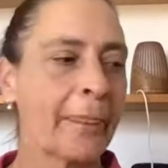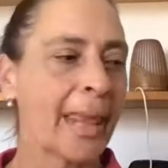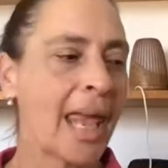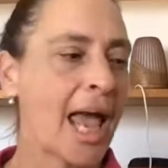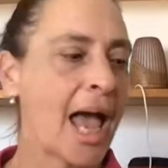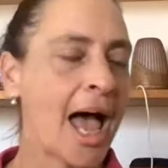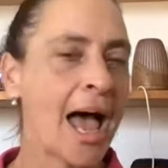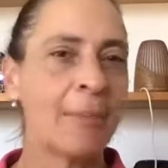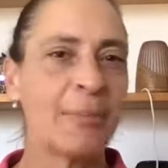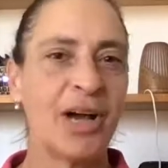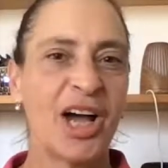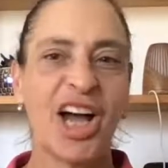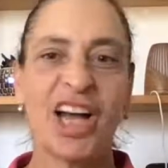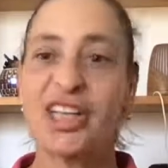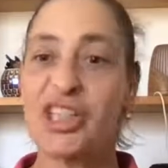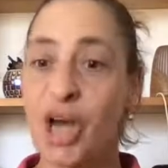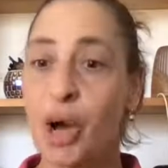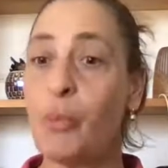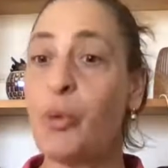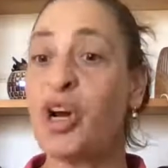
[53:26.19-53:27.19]
I
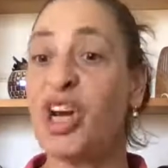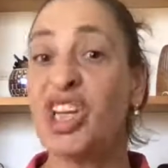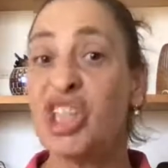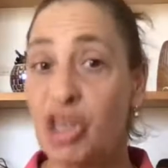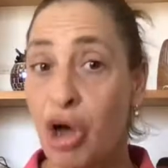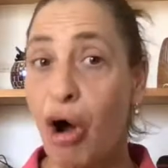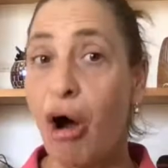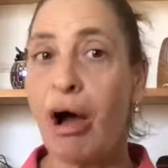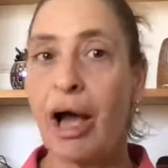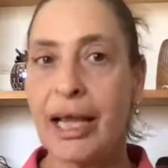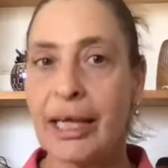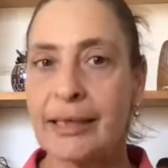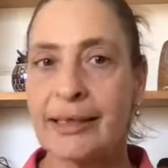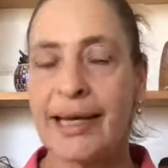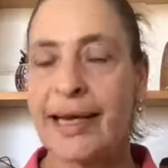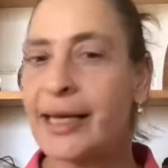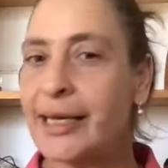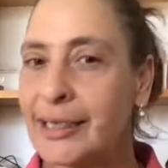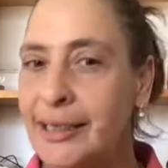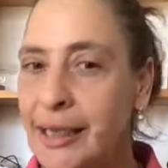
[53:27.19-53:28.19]
don't want to die.
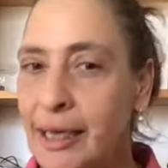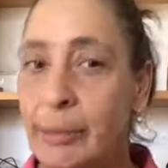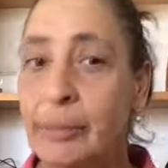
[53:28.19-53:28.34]
And